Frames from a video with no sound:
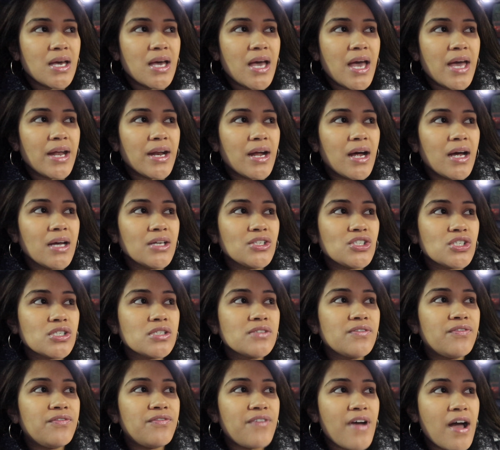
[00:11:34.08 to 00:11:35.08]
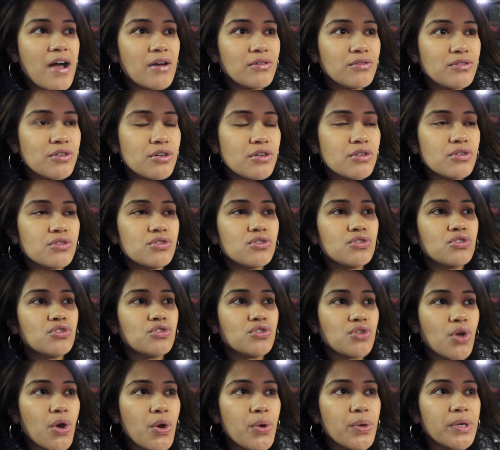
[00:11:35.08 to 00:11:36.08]
And I just found it
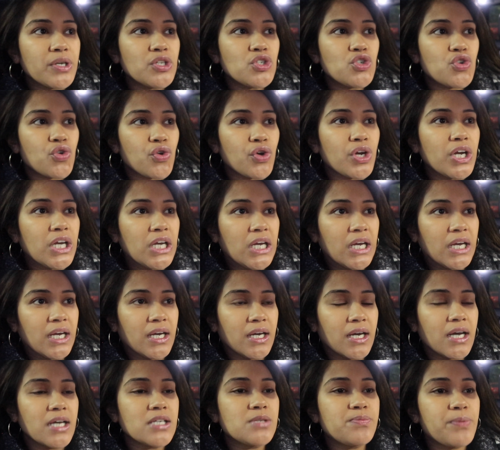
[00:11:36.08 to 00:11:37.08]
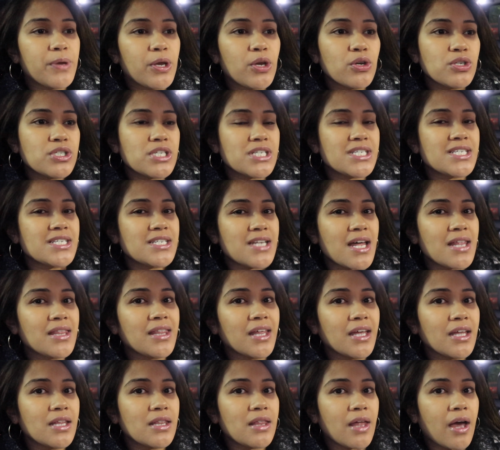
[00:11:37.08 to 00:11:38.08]
so intriguing. It's because it's
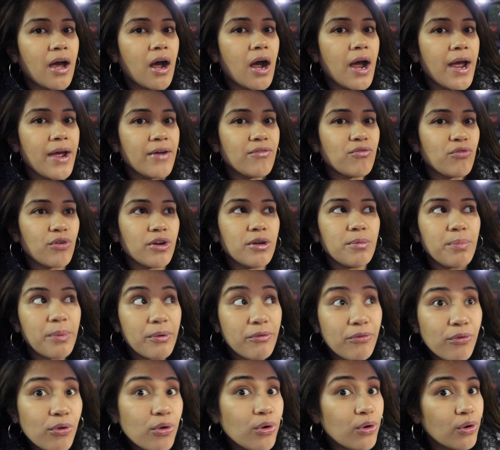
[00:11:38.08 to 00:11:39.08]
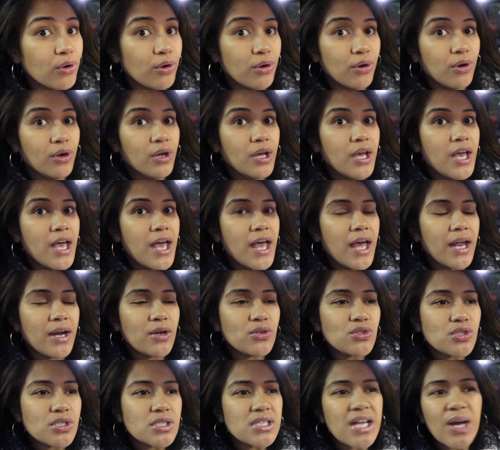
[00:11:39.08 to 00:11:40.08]
nothing that I have read before. And I
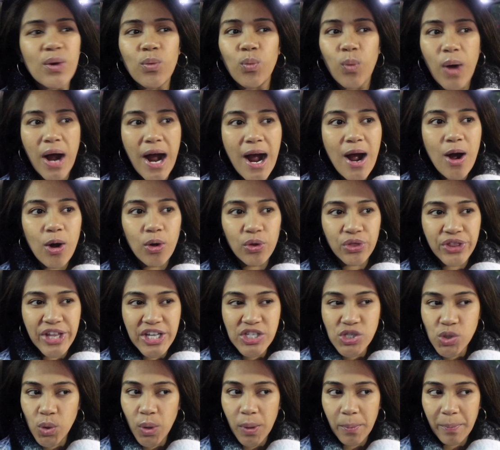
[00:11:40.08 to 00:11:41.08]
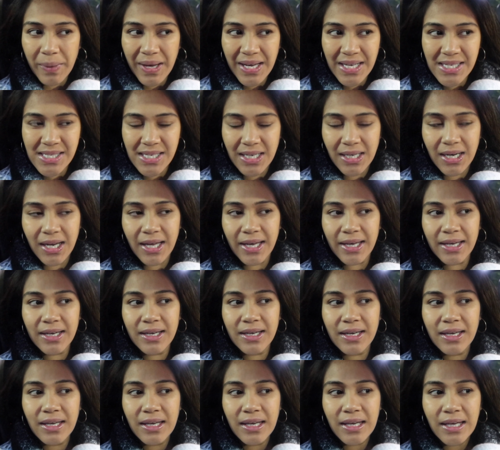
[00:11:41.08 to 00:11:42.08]
was just like, wow, that's so amazing.
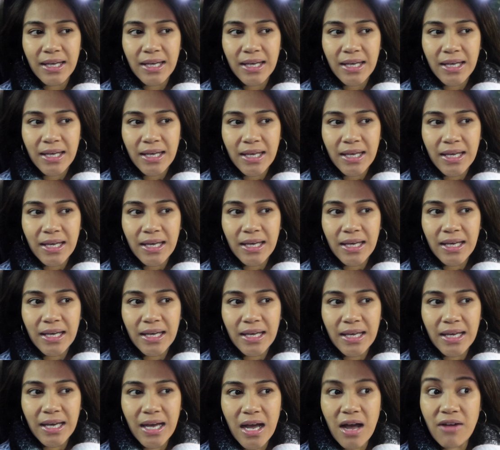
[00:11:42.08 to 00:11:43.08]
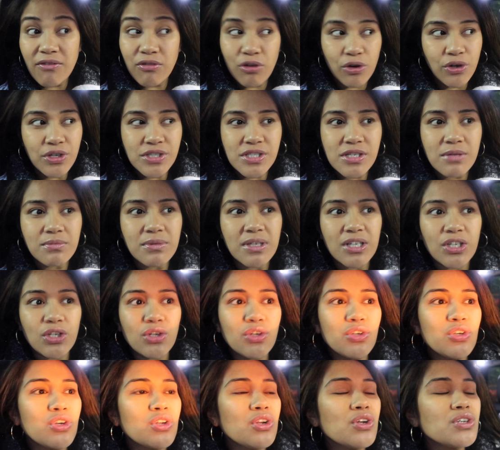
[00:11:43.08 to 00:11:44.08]
Like, I've learned something
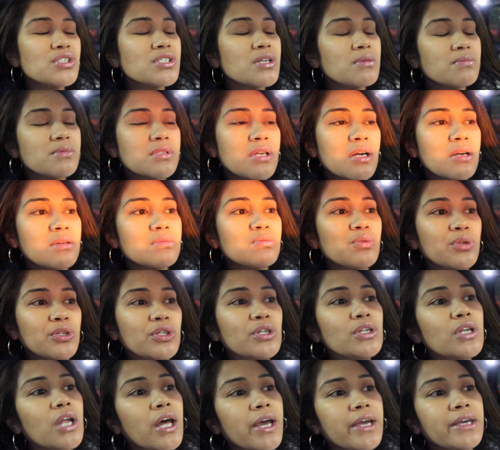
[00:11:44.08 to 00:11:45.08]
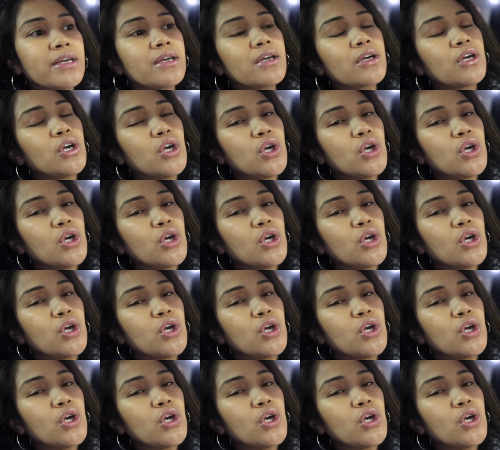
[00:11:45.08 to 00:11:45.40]
new. You know, sometimes when you like